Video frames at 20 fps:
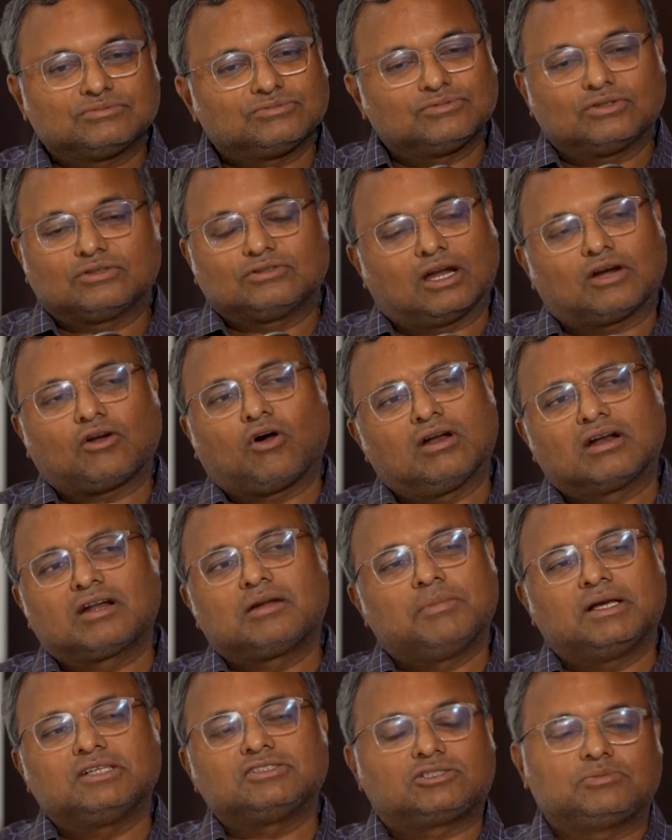that all
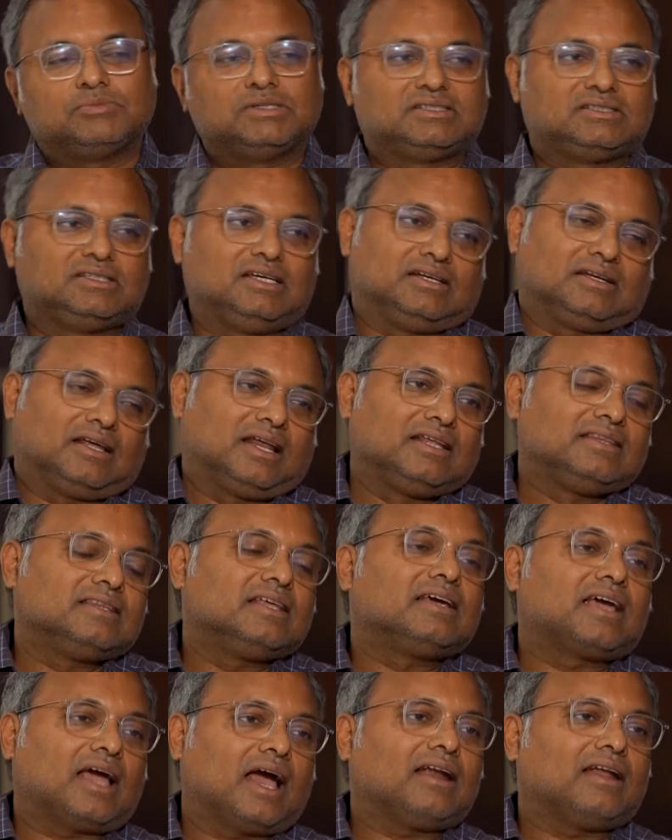remains to be seen. Anything
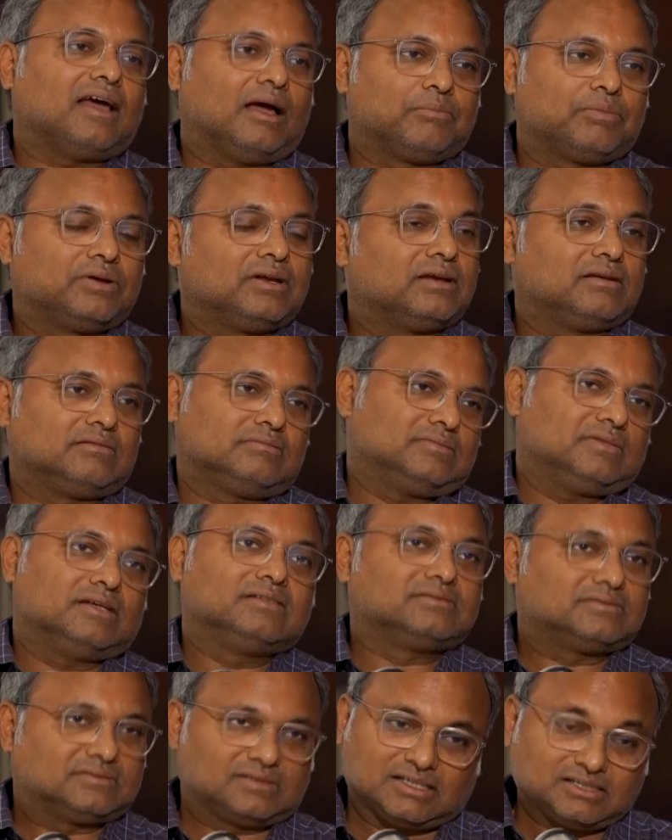can happen, and
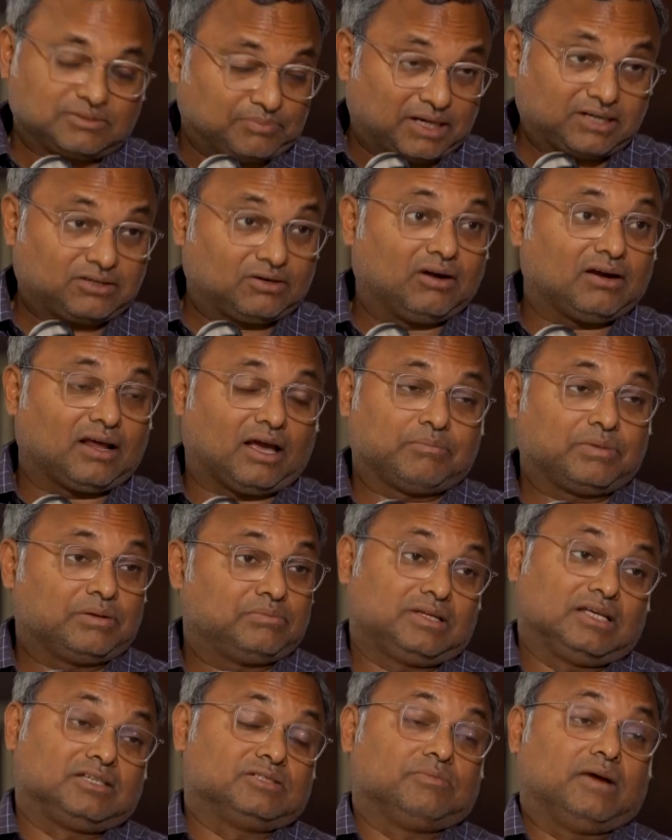things might not happen.
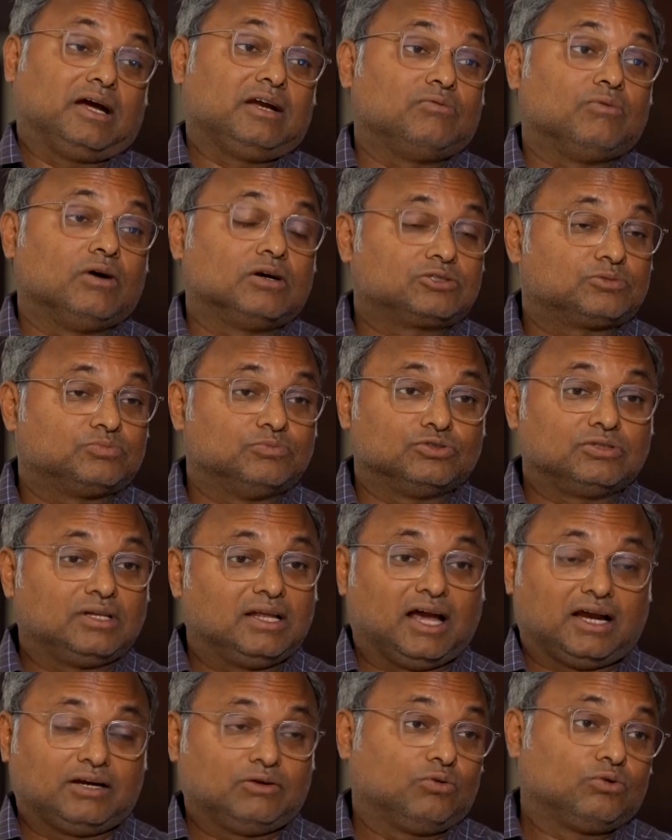Things might work smoothly. I
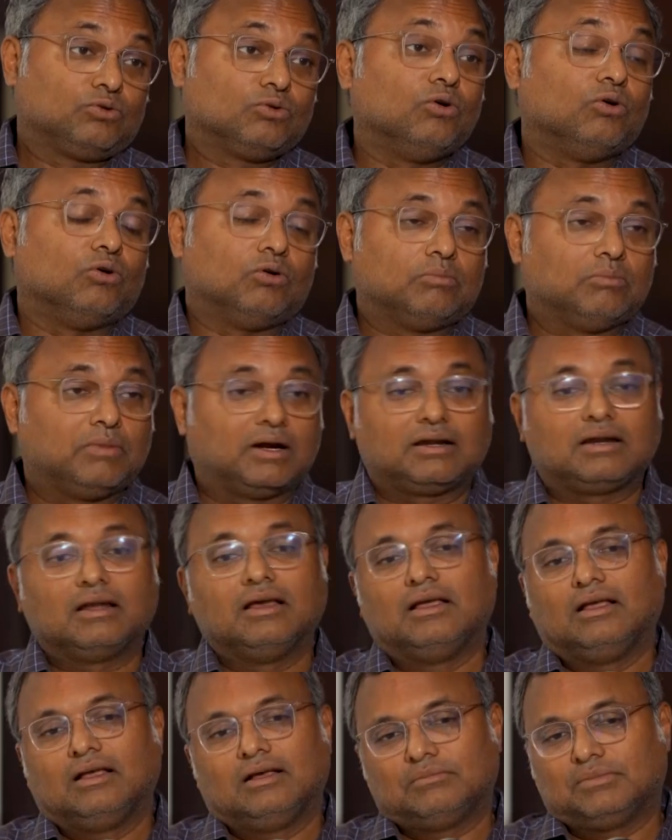don't know, but
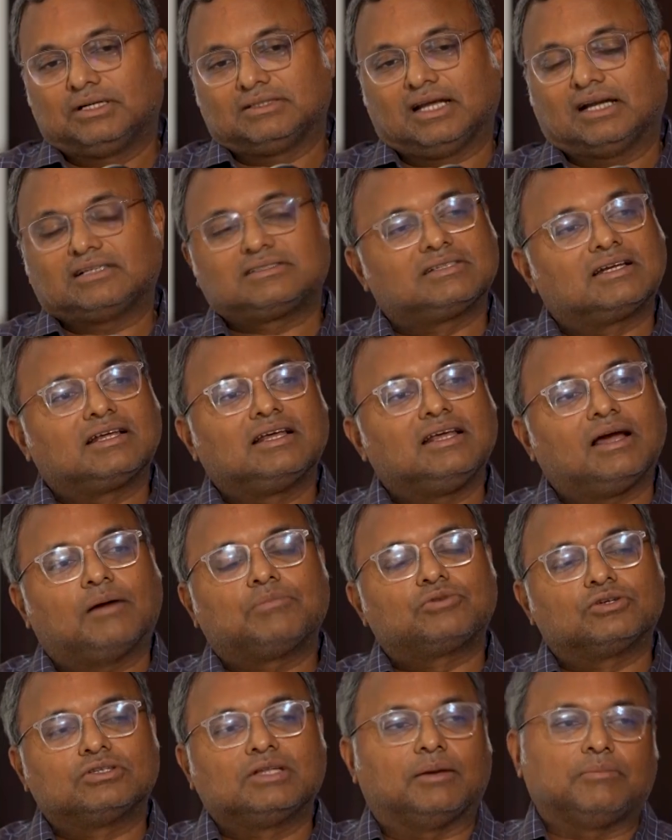that's really up to
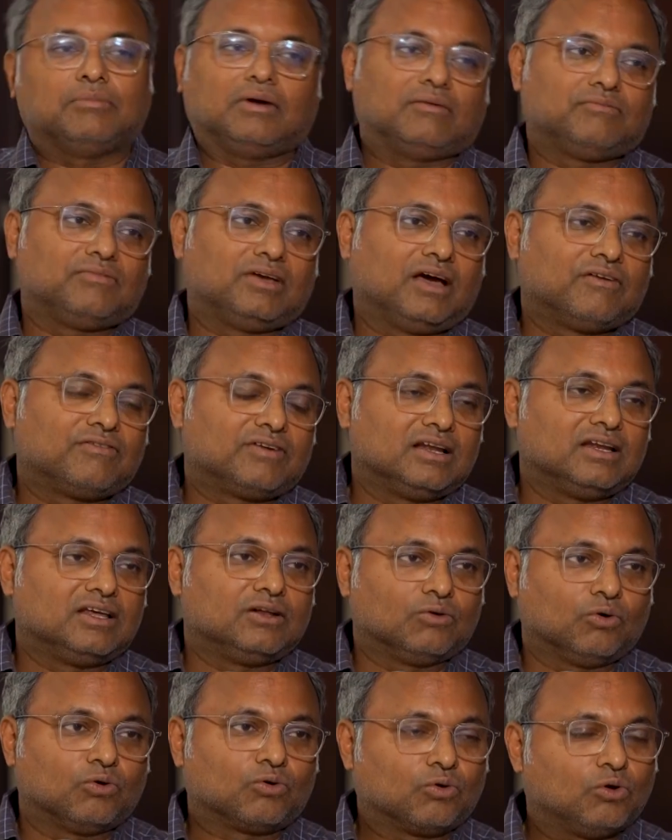them. We have really
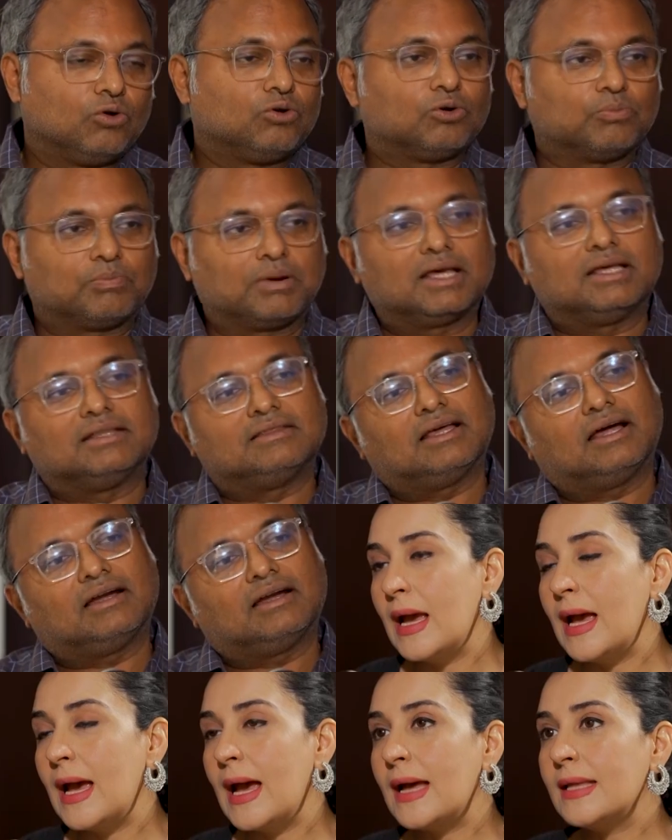no role to play in that.
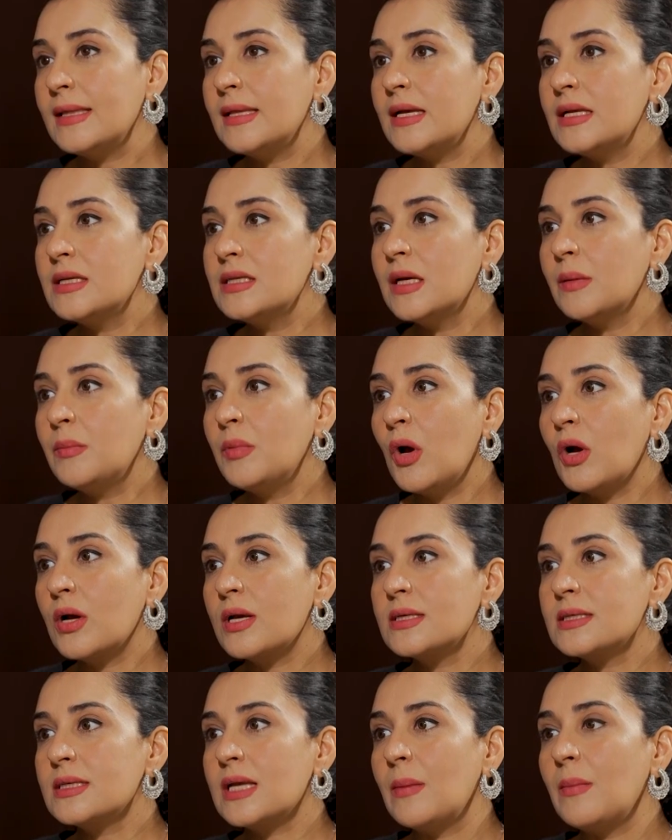And the India bloc
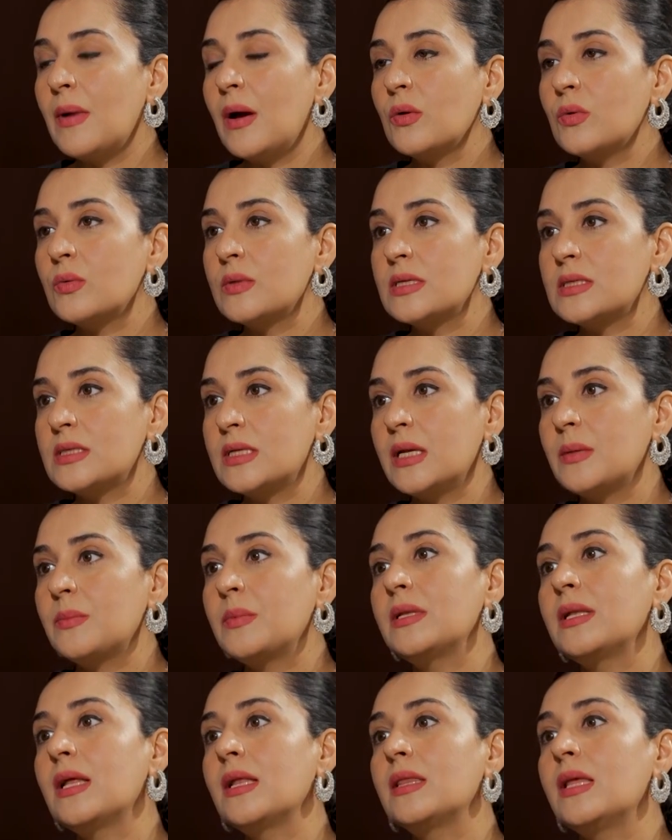has come out with a
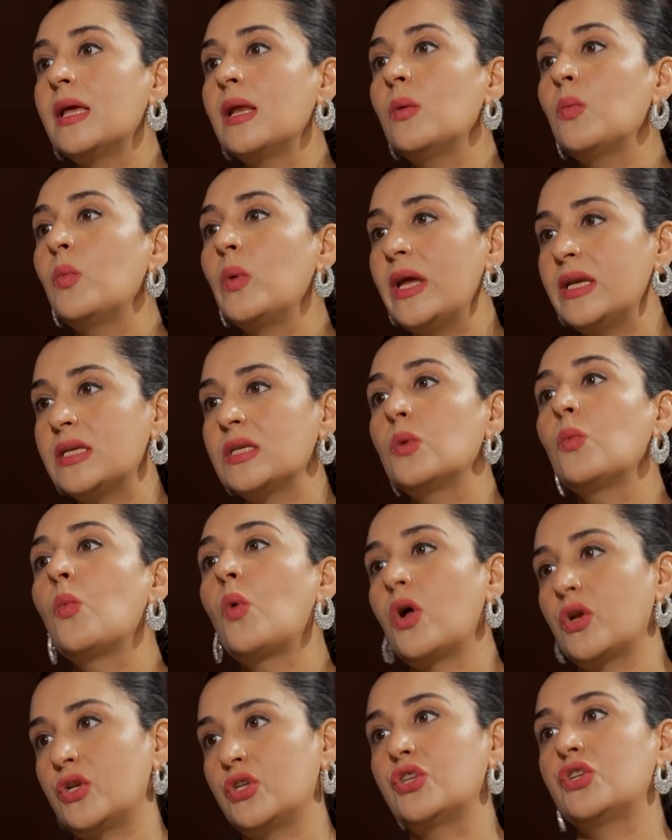statement that they'll wait and
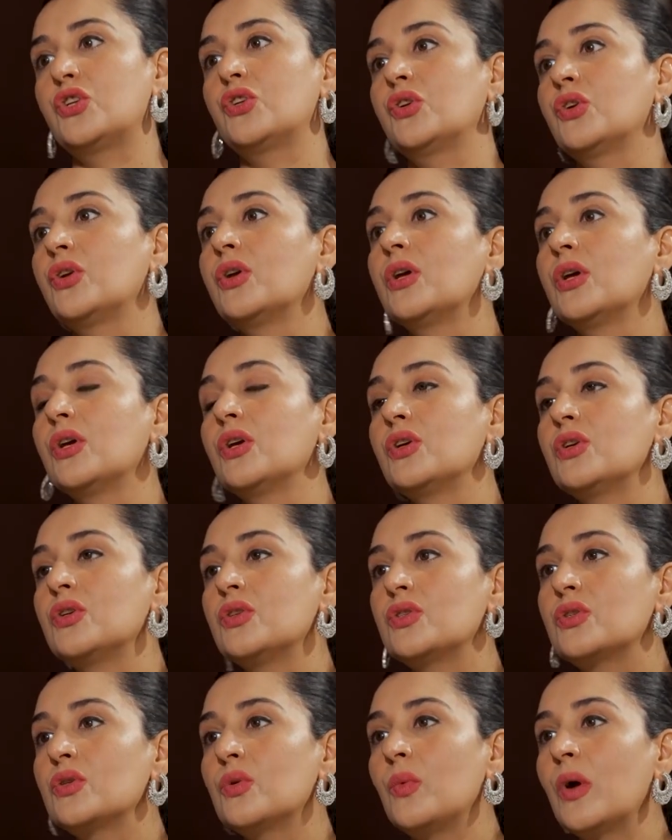watch.
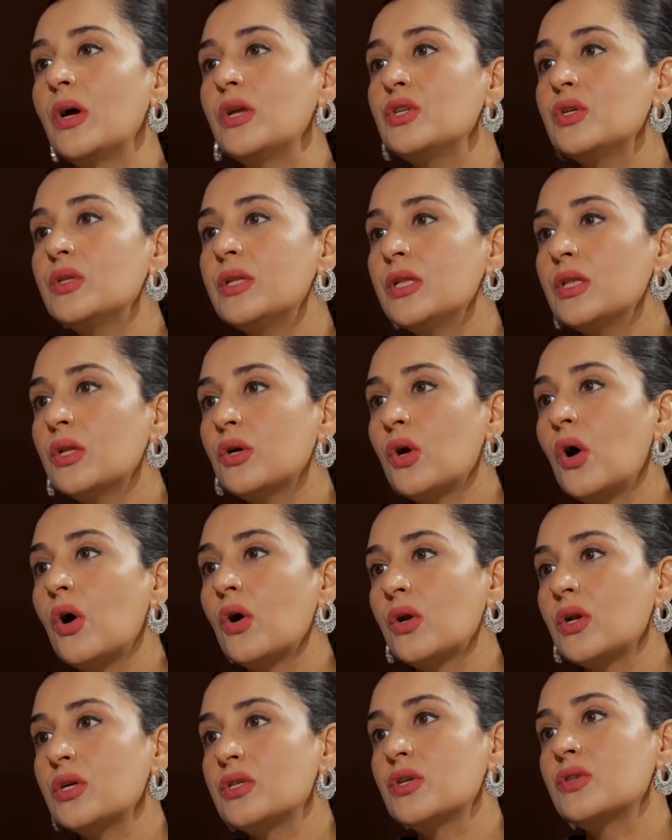So what do you think the
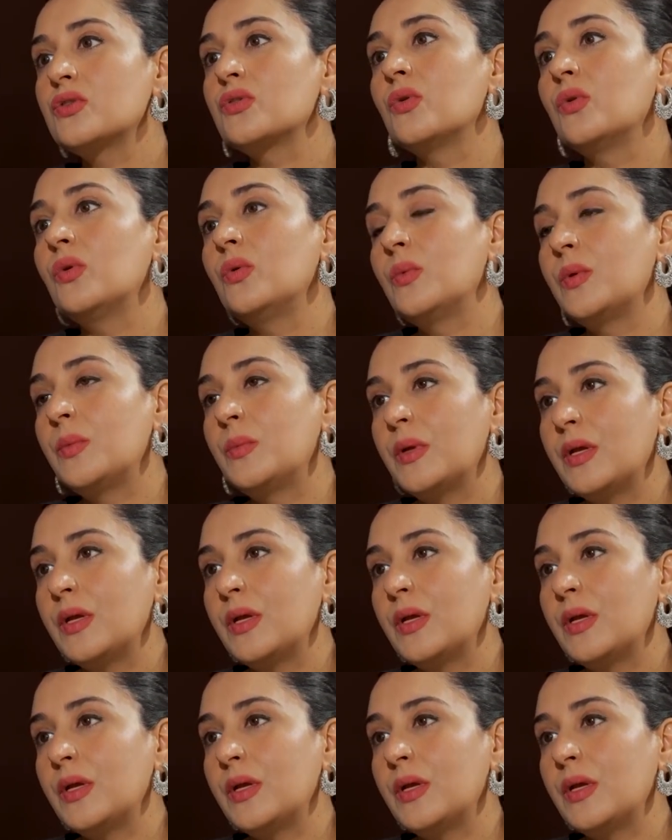Congress's role would be?